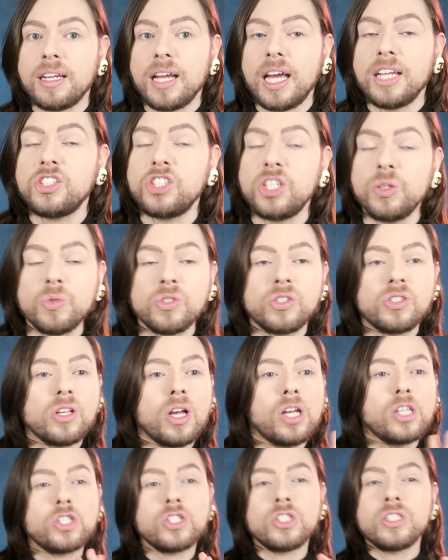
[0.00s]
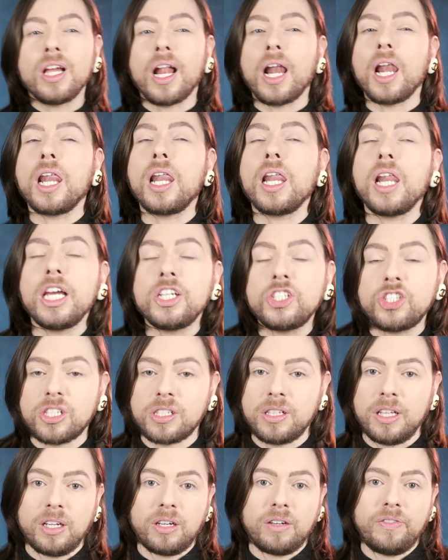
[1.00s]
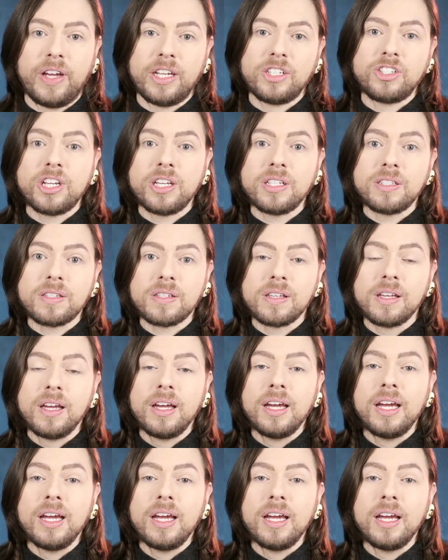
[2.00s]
and she was deliciously curvaceous.